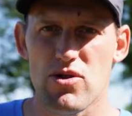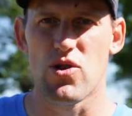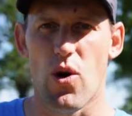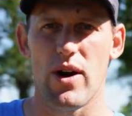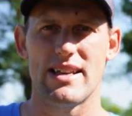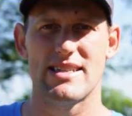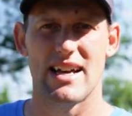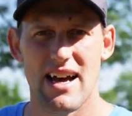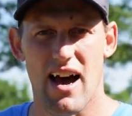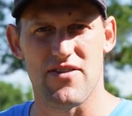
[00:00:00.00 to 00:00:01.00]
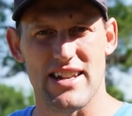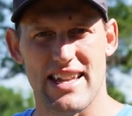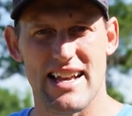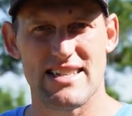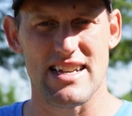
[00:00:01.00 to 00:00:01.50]
noise of the
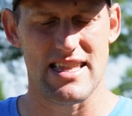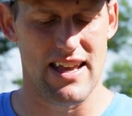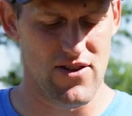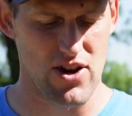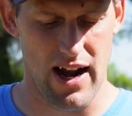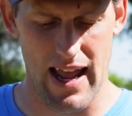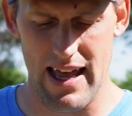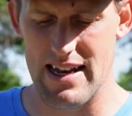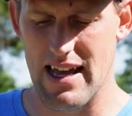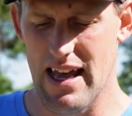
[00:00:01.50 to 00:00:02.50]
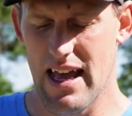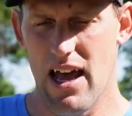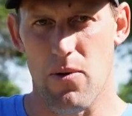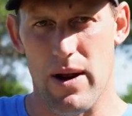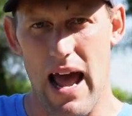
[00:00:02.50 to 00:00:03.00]
disc leaving your hand.
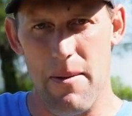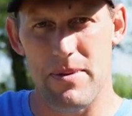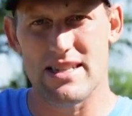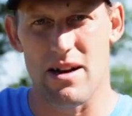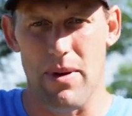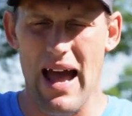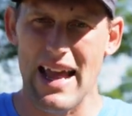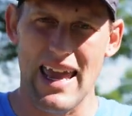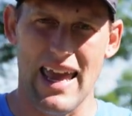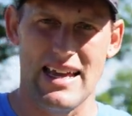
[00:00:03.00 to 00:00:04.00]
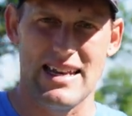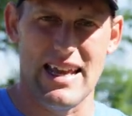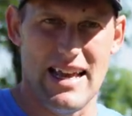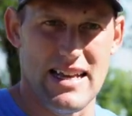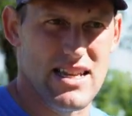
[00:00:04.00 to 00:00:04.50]
What happens in a backhand
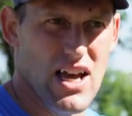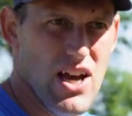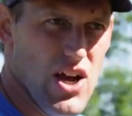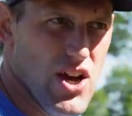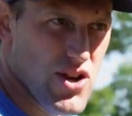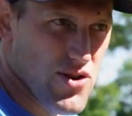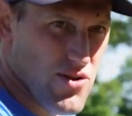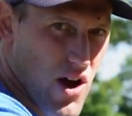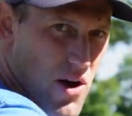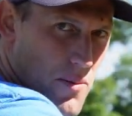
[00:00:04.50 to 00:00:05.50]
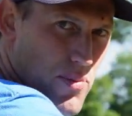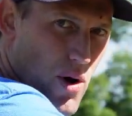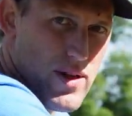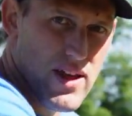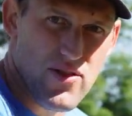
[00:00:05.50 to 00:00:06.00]
is you're
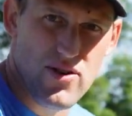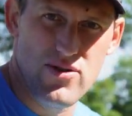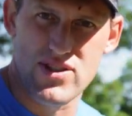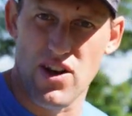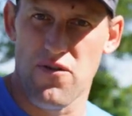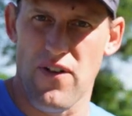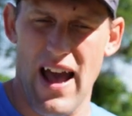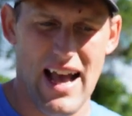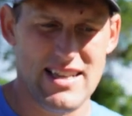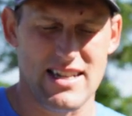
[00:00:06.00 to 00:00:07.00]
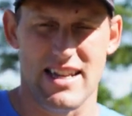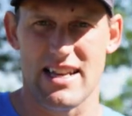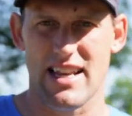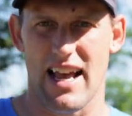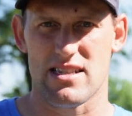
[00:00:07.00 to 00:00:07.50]
pulling through so fast, the
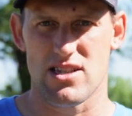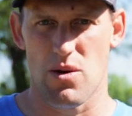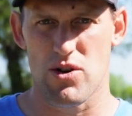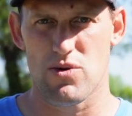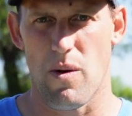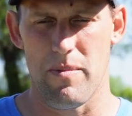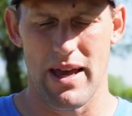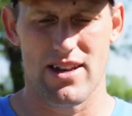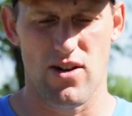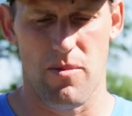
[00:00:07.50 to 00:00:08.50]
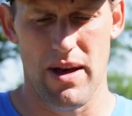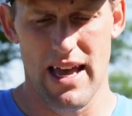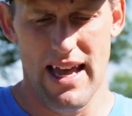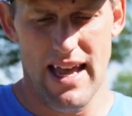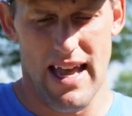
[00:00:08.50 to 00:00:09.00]
disc has so much momentum
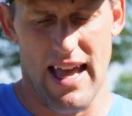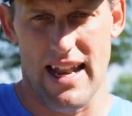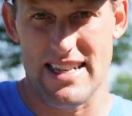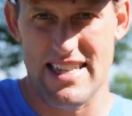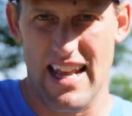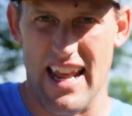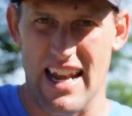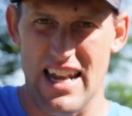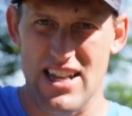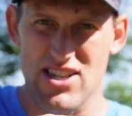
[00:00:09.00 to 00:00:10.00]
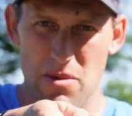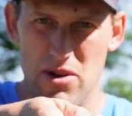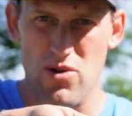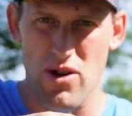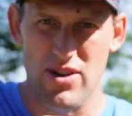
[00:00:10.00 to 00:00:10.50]
and it's getting in so
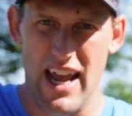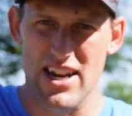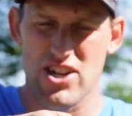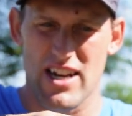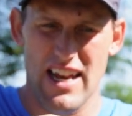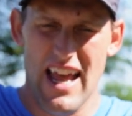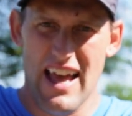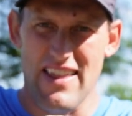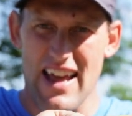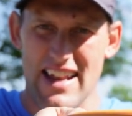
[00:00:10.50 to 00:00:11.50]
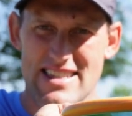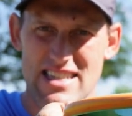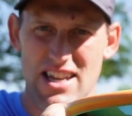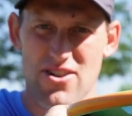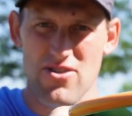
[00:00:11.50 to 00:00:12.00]
much rotation that it's
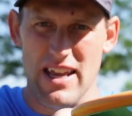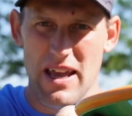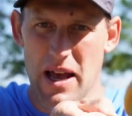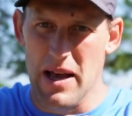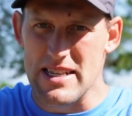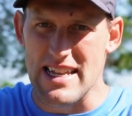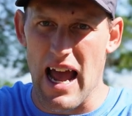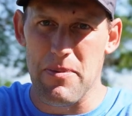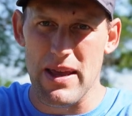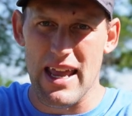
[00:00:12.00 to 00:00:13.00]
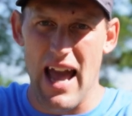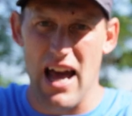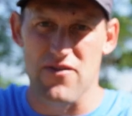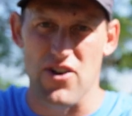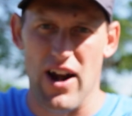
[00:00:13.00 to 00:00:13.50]
literally snapping
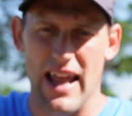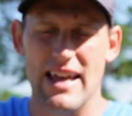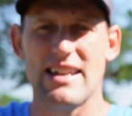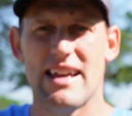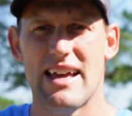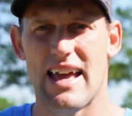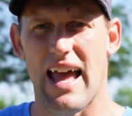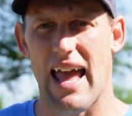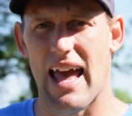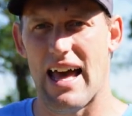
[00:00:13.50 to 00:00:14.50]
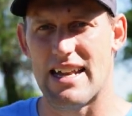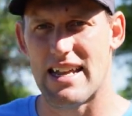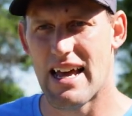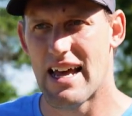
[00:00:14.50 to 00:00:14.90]
out of your hand. And